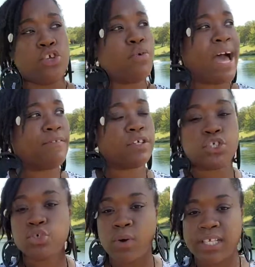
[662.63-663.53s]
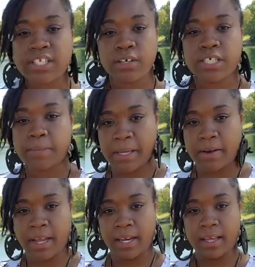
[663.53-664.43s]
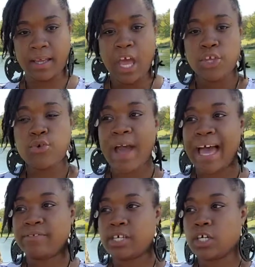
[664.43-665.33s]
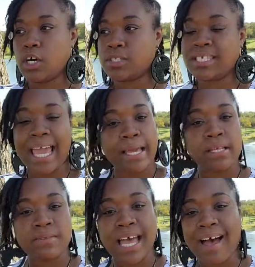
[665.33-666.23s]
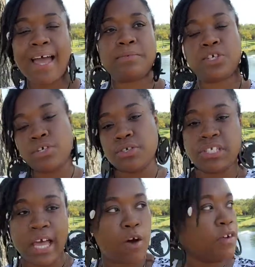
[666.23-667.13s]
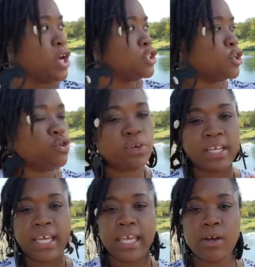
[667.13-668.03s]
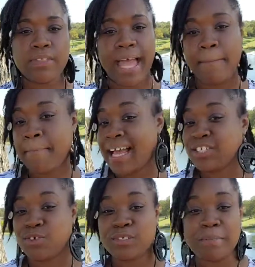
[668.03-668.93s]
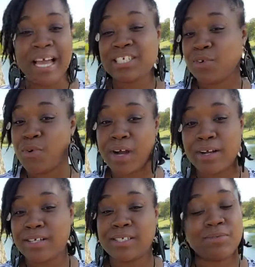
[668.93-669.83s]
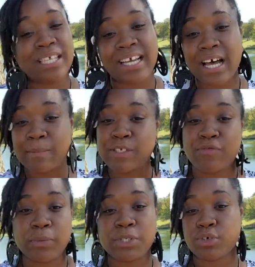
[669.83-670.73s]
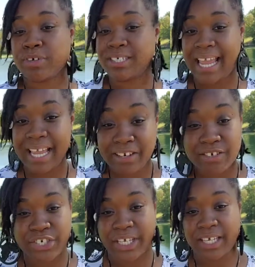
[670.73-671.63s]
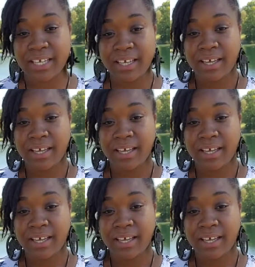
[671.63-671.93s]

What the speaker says: You have to trust your spirit. You have to take time to yourself so you can hear that those magic words that comes from source energy.